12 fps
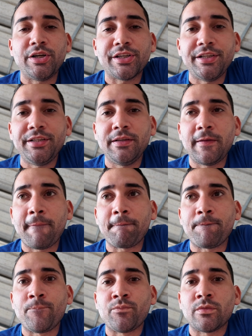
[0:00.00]
bucket,
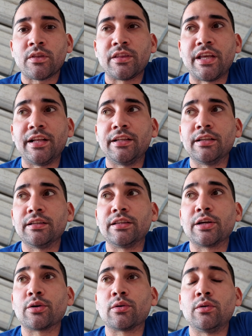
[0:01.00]
then
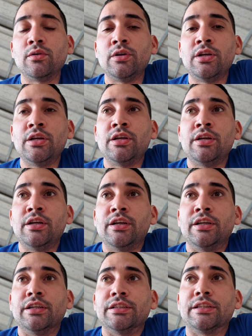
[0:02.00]
they'll
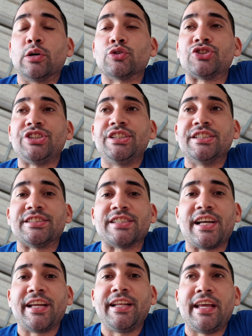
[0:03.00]
see the
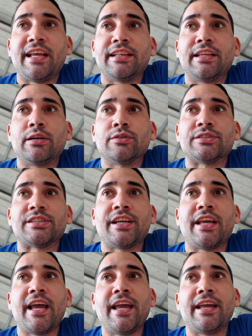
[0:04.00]
sign and they'll
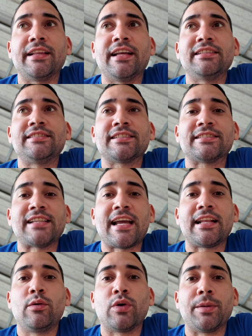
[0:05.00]
say, "Hey, that's
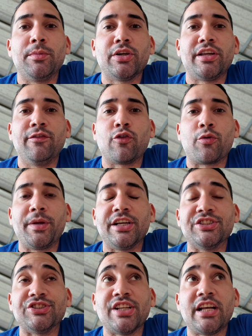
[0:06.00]
exactly what I'm looking for."
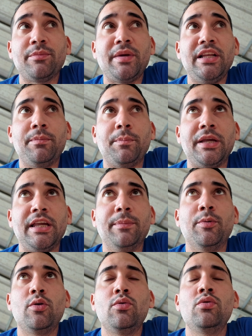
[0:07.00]
Because not many
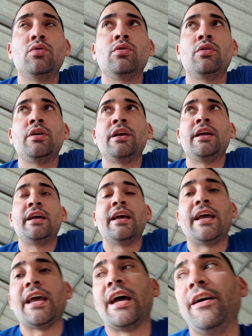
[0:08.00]
people
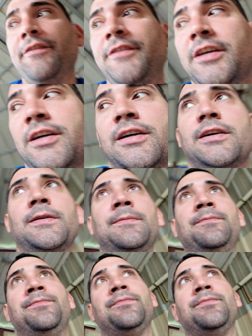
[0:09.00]
have the